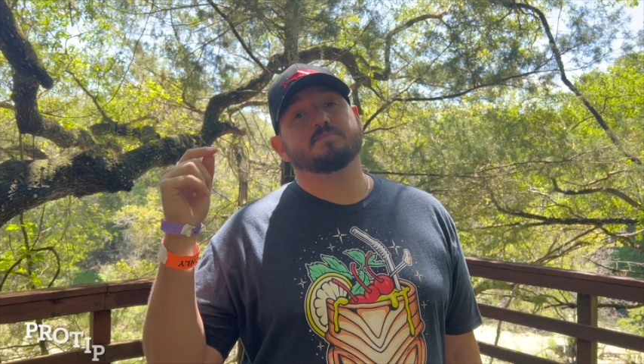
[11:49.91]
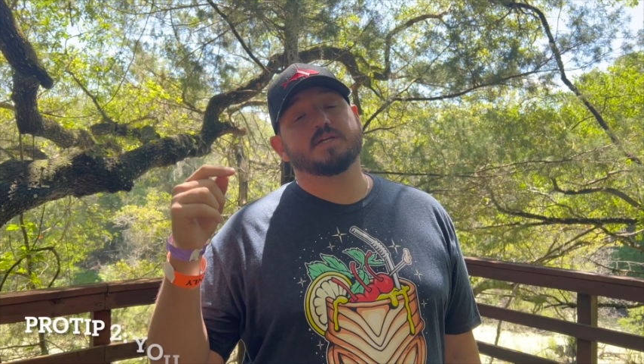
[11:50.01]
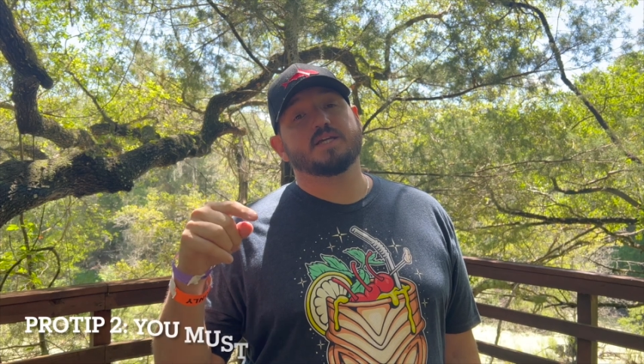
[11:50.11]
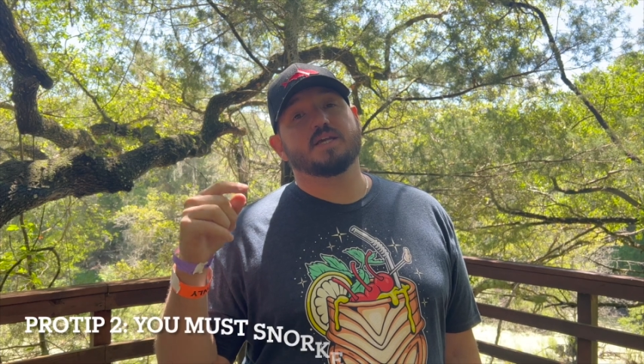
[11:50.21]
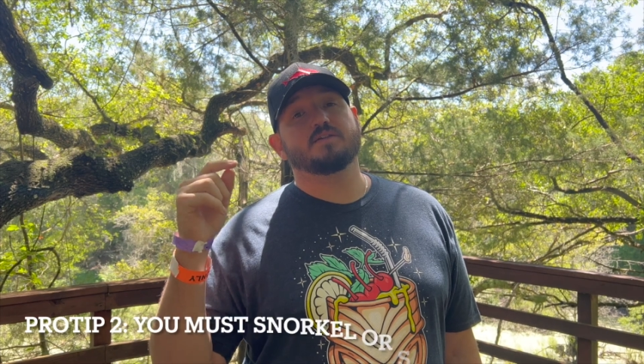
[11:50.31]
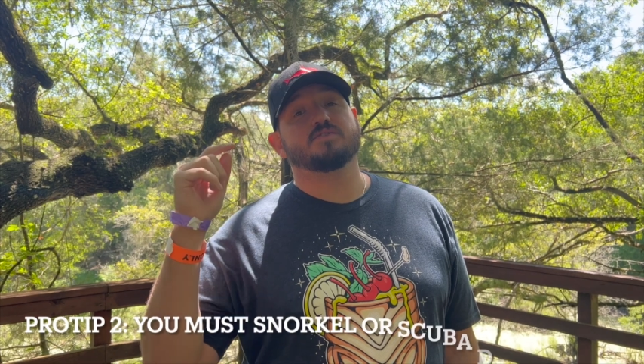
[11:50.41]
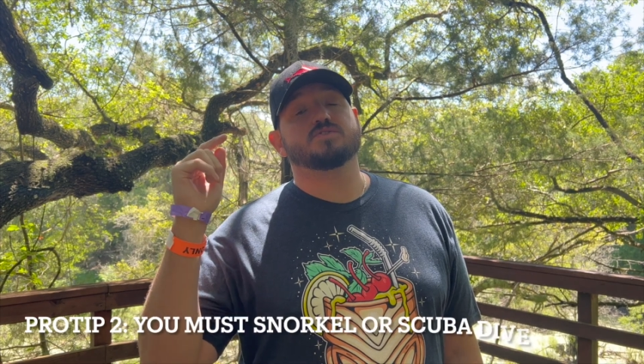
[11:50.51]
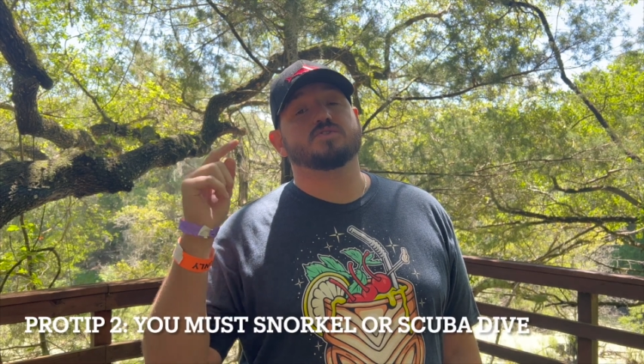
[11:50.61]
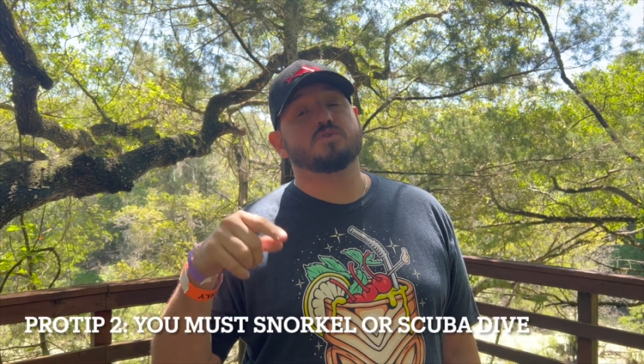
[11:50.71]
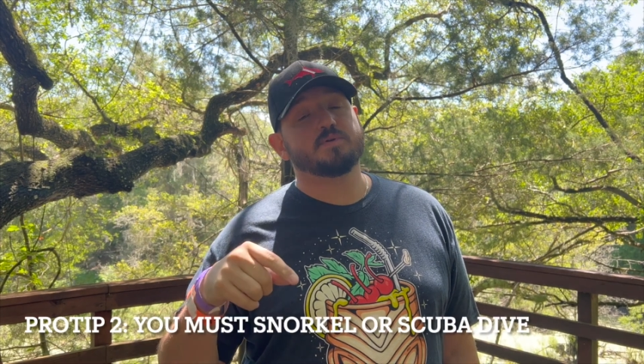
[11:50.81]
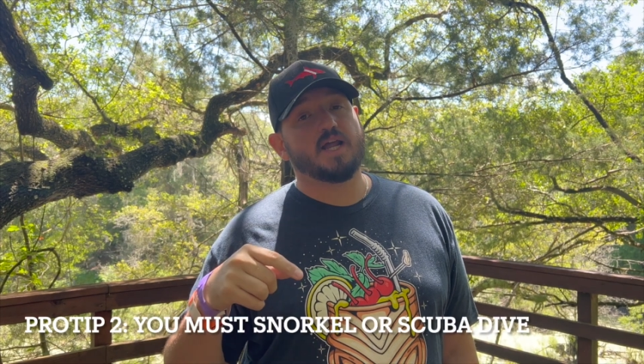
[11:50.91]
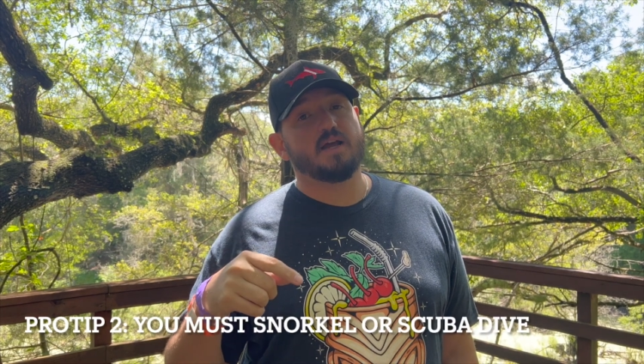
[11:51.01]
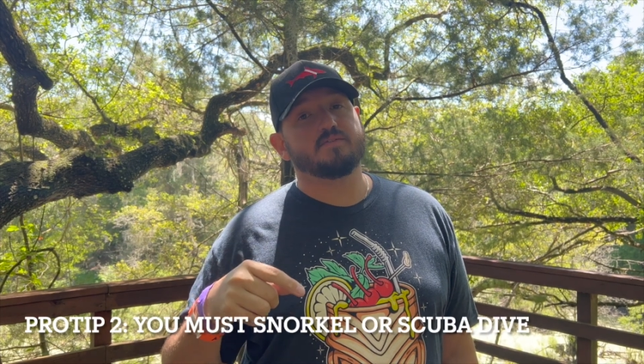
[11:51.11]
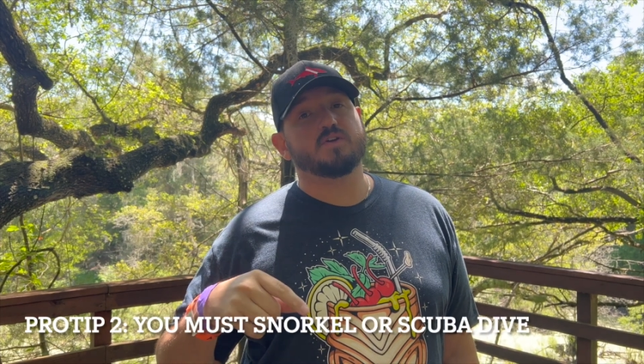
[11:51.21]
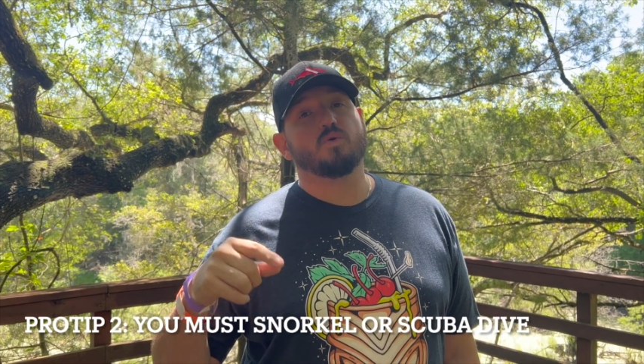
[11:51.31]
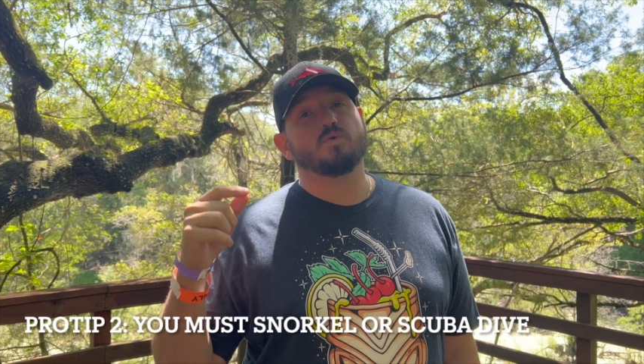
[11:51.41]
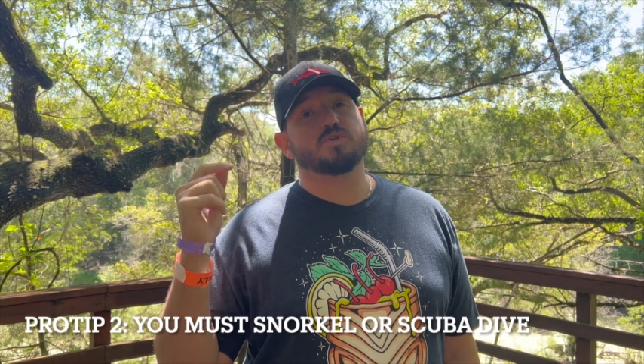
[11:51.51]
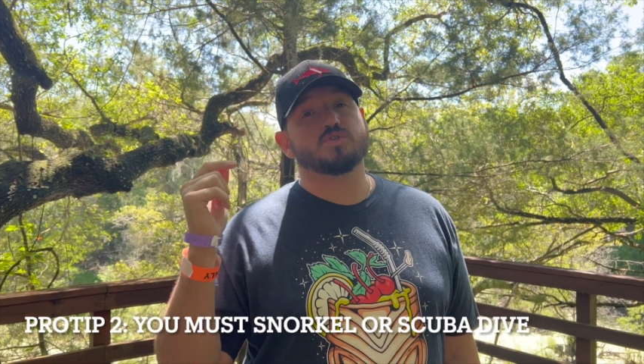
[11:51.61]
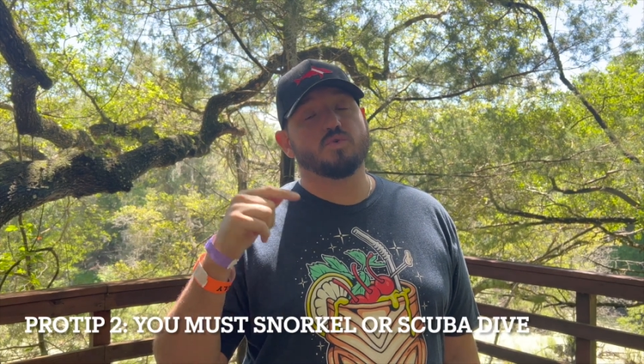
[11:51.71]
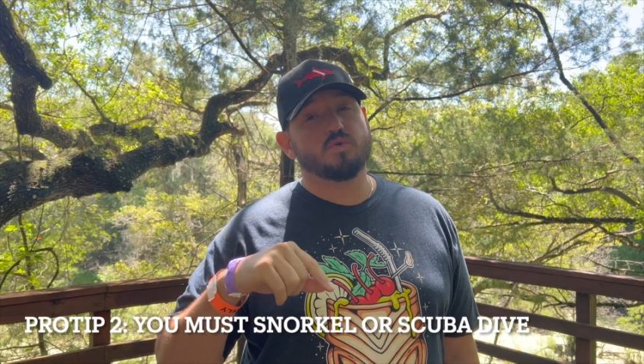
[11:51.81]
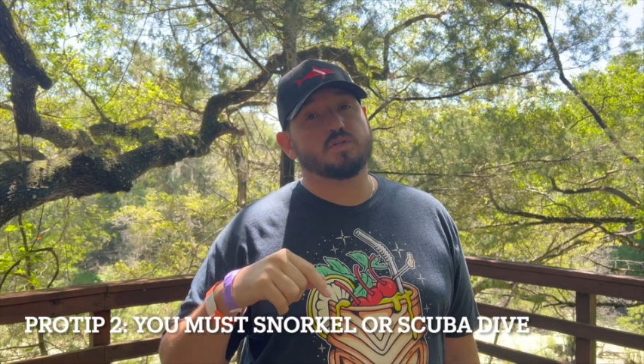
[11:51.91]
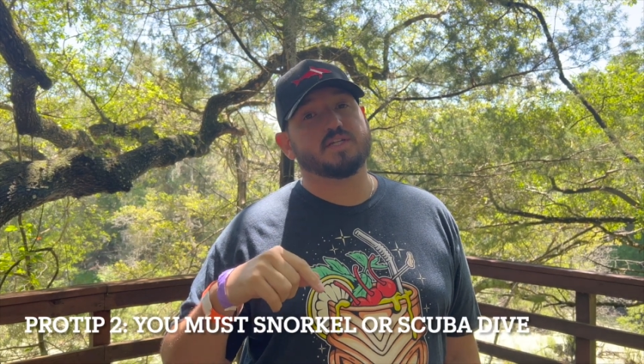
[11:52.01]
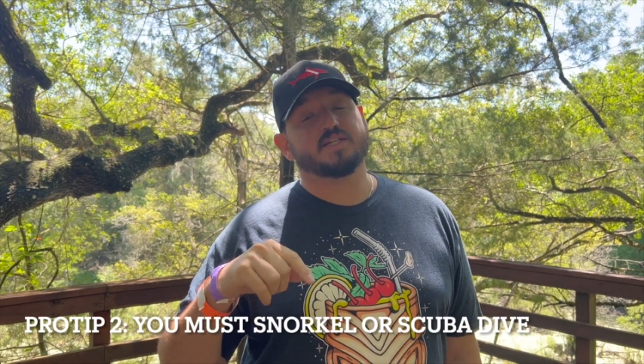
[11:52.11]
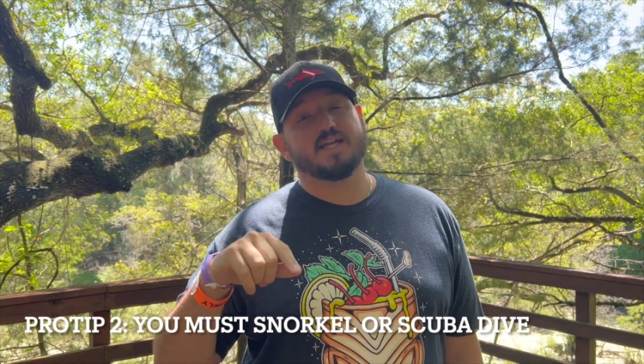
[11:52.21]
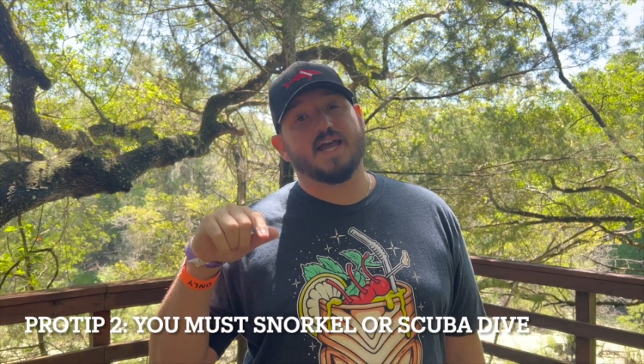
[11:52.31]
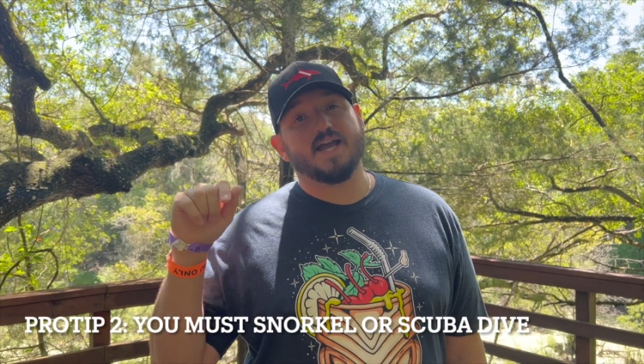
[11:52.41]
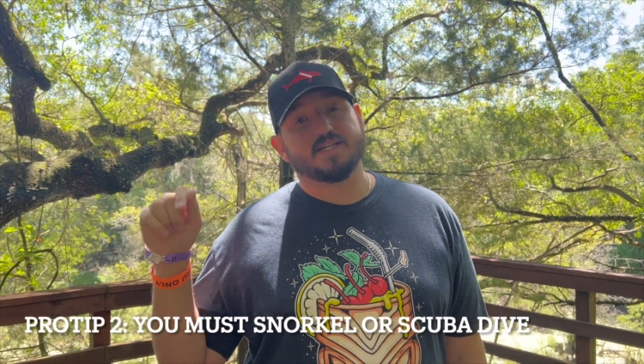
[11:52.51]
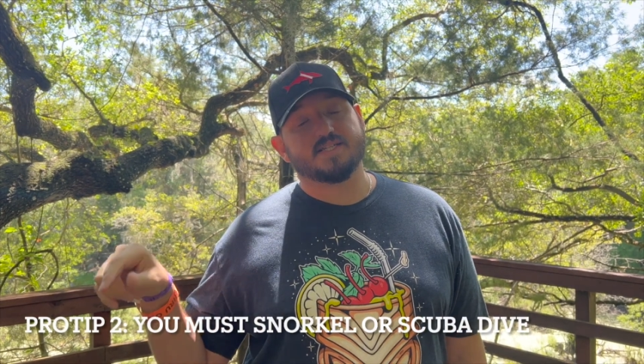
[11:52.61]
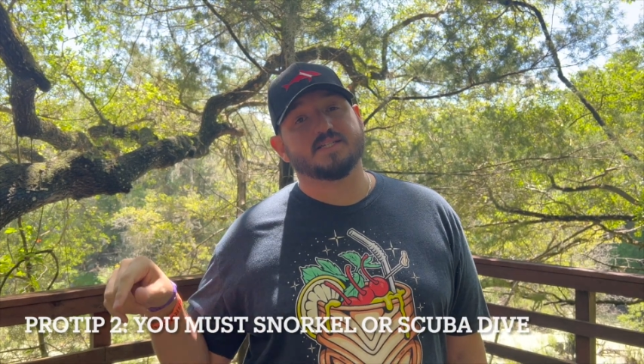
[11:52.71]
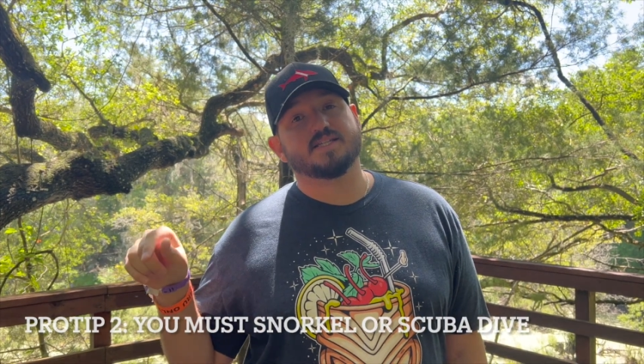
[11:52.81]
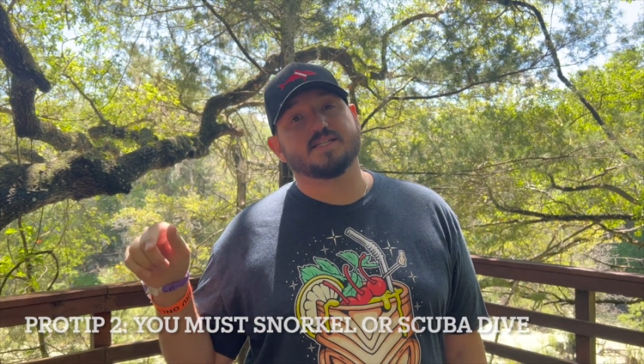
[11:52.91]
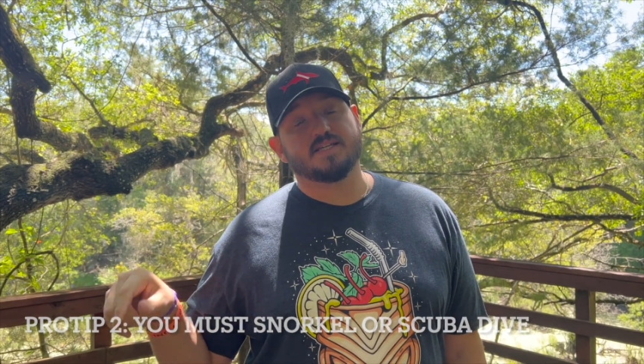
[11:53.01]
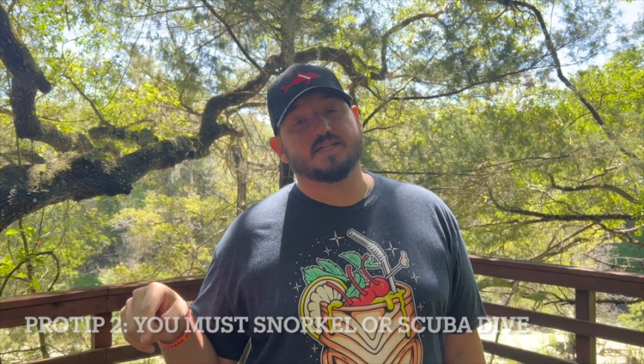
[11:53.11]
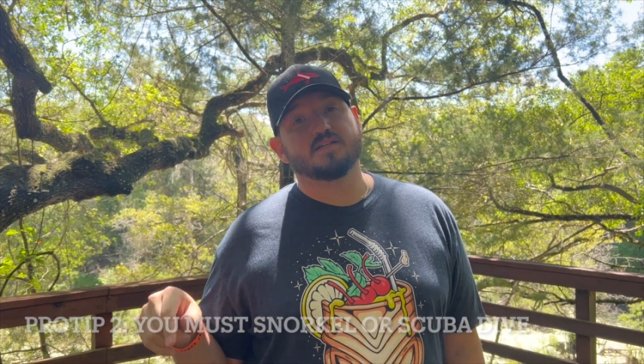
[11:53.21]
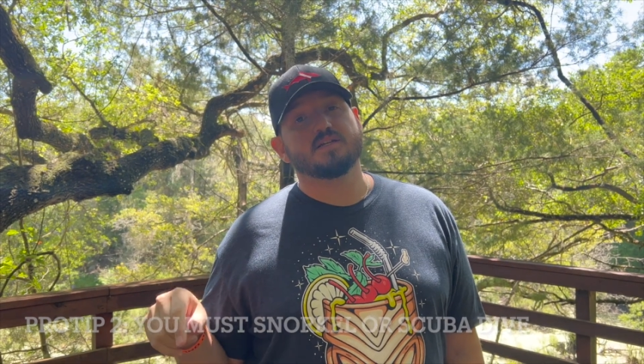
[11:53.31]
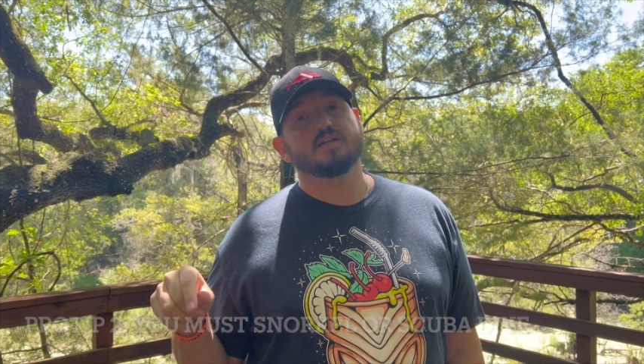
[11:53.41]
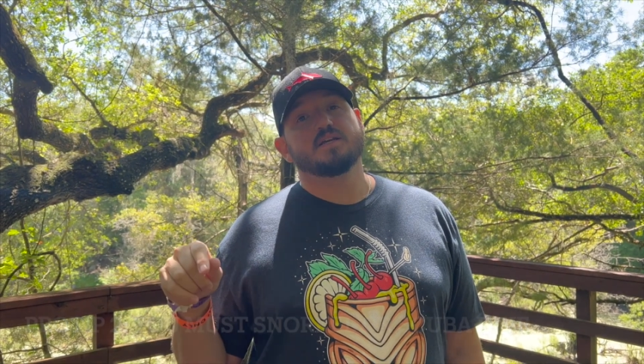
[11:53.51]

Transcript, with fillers: be either scuba diving or snorkeling to access the den.